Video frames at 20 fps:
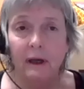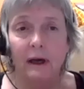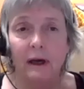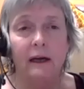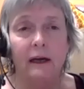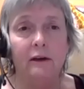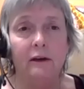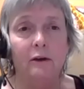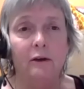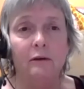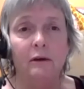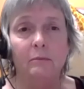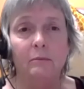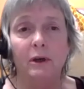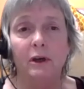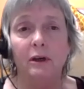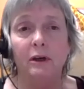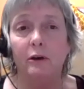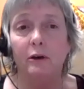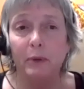know I'm a
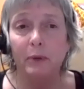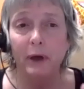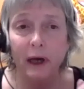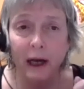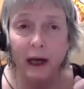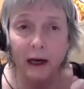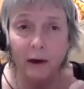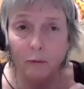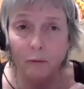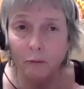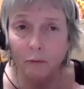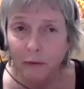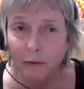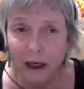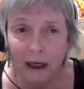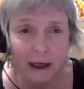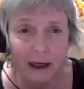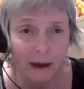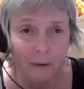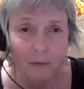nerd, but I
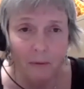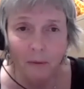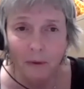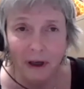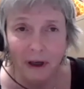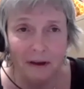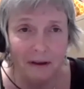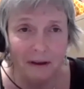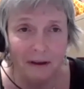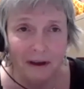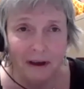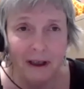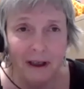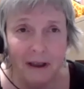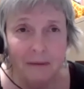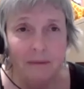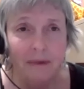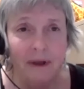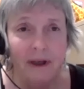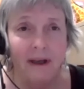read it
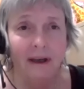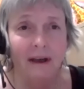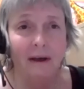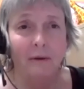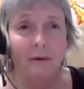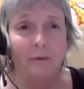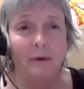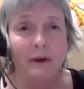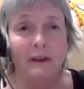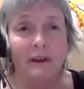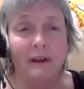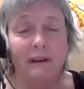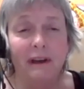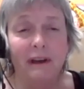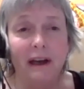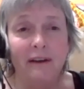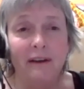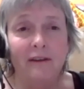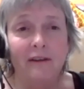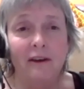with
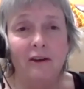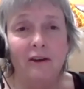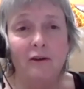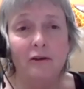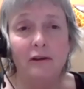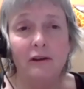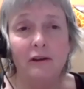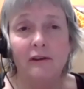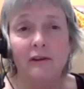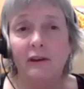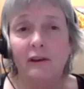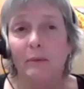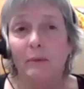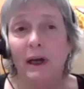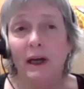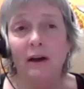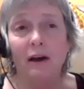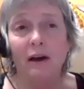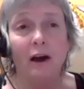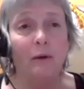intense interest, and
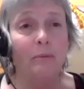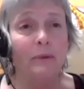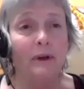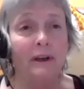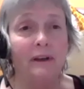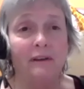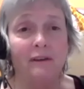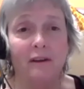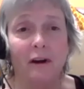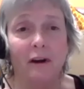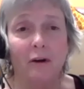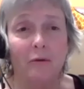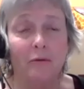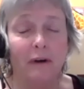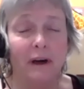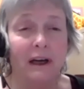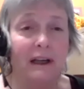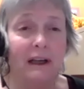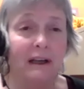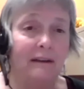my copy is
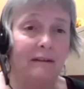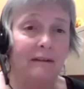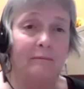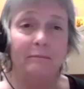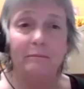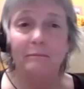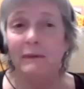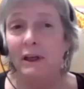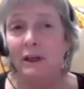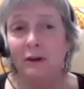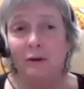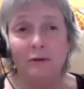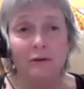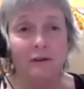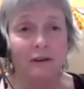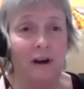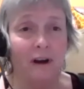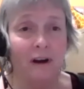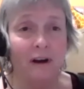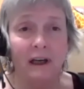already,
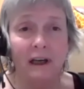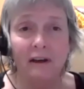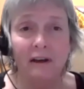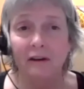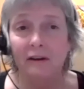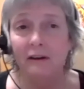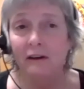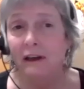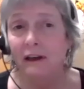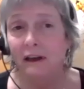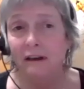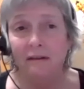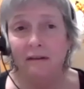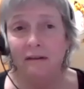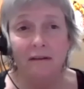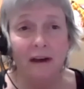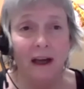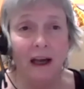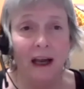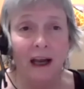dog-eared,
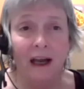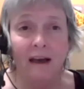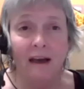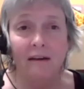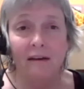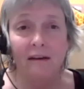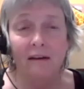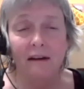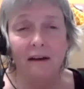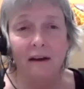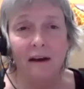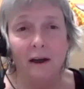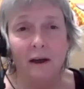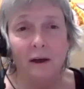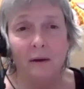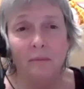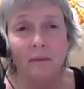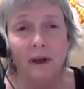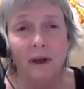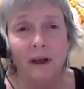and
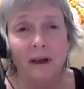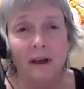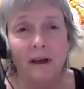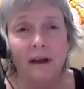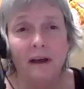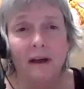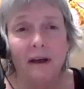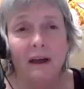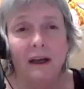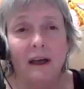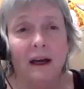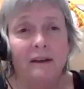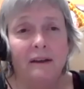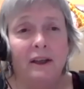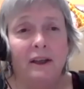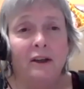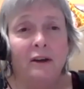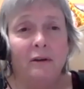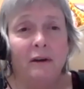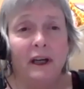
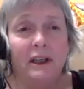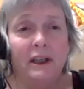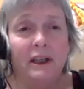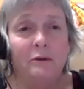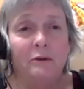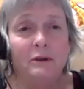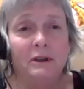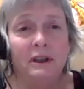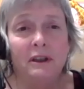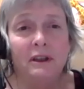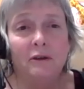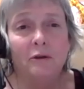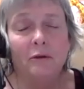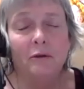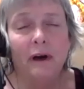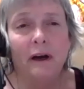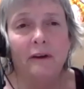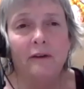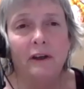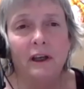I use it
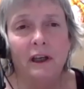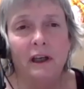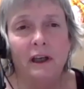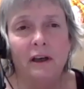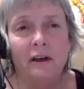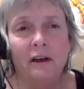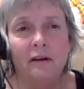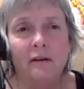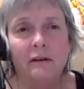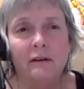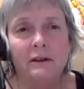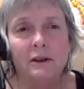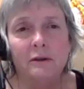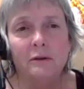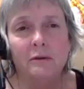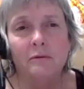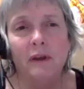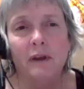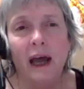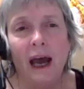throughout the year.
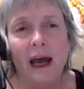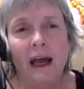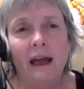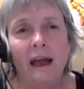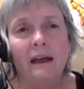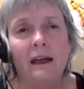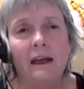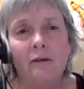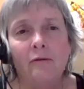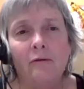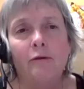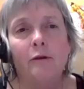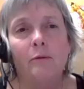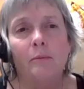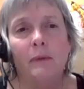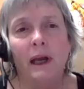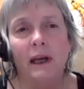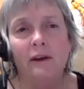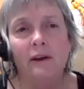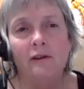So that
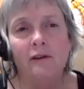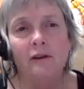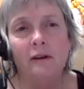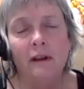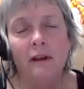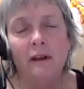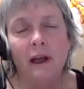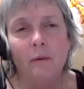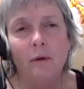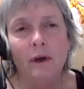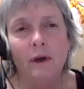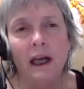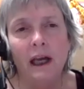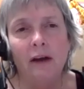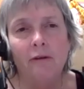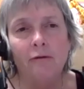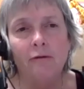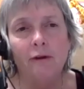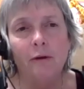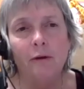information that we
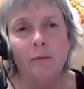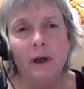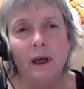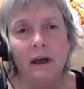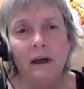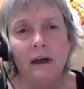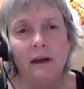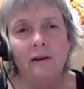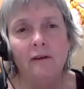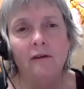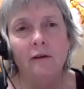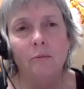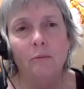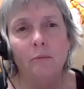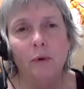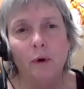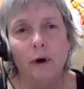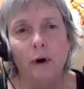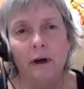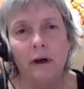get from it is
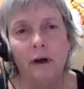important.